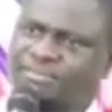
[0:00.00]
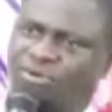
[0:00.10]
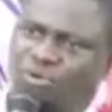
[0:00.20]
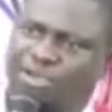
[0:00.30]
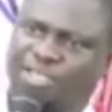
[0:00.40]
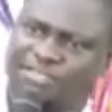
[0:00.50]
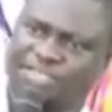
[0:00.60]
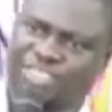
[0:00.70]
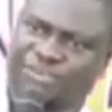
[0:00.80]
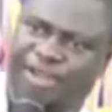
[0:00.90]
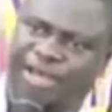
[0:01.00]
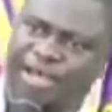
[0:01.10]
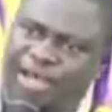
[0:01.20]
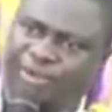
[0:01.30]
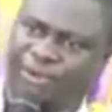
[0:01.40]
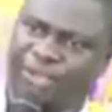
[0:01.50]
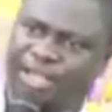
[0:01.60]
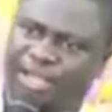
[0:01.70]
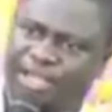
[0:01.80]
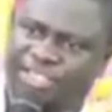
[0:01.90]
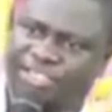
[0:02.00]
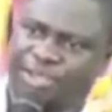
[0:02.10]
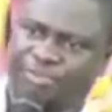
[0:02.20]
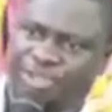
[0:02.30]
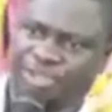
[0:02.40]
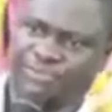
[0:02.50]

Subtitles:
Ordinance such ray, Mehena na gate in a beer.